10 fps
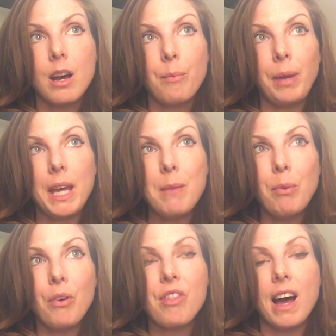
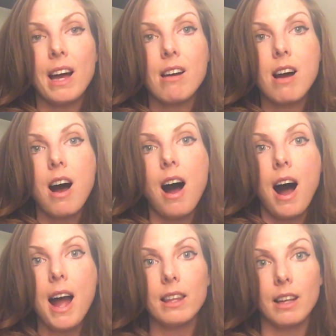people that
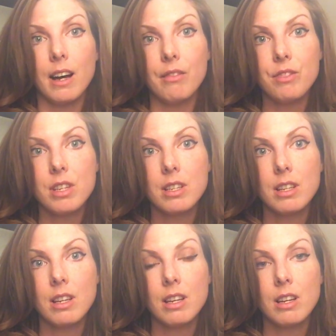I loved,
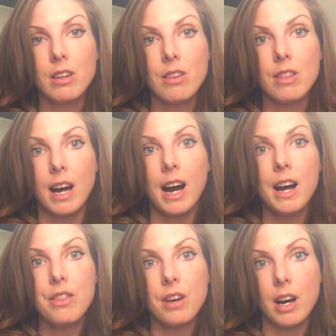that
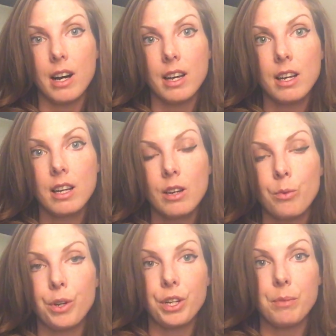I thought
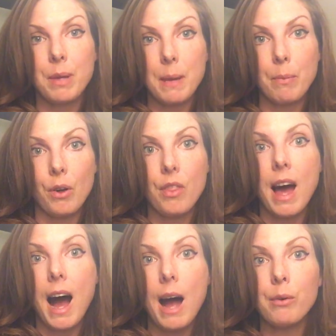were good people,
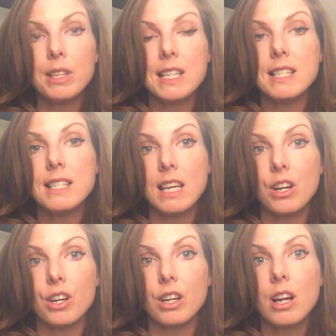that I would
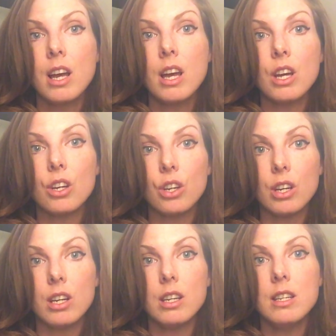consider
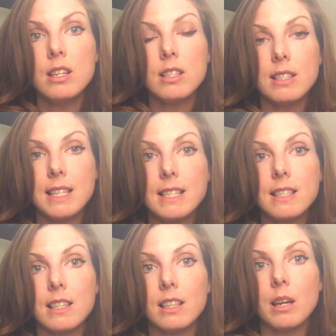good,
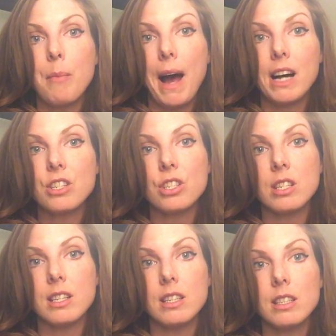decent,
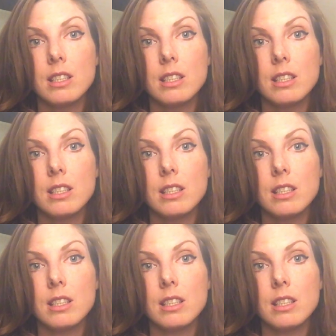compassionate,